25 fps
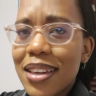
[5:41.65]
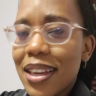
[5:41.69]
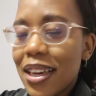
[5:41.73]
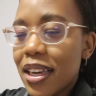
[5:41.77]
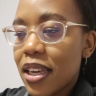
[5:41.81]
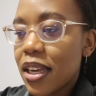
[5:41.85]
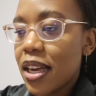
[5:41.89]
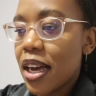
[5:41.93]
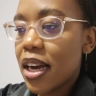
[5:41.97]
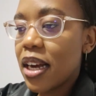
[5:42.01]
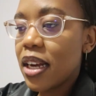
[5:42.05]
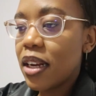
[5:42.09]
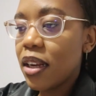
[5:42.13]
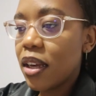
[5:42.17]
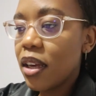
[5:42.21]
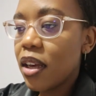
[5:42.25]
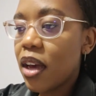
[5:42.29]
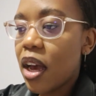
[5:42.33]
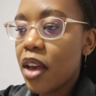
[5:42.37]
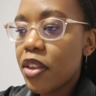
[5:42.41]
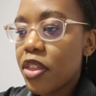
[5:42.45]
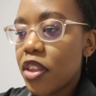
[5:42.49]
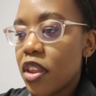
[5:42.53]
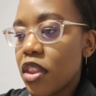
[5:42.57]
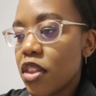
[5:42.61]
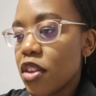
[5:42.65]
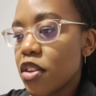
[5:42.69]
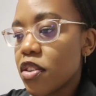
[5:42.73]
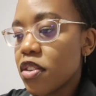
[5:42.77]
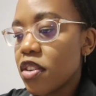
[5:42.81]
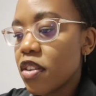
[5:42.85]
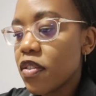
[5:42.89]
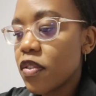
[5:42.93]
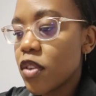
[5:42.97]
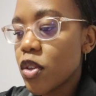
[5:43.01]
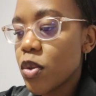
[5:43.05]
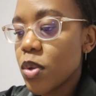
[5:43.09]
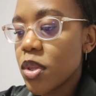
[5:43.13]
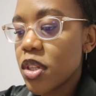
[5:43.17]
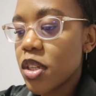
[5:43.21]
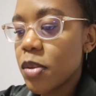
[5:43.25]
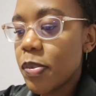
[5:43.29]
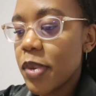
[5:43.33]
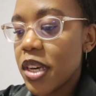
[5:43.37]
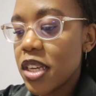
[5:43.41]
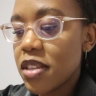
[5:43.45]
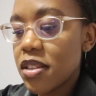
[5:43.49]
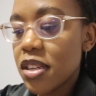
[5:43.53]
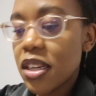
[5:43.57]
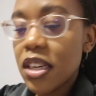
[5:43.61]
Like, I think the service was
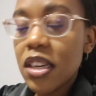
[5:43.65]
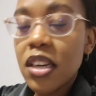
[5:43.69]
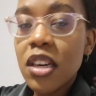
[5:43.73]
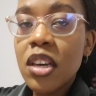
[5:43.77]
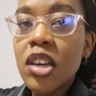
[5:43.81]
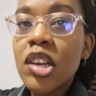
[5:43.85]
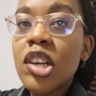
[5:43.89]
amazing.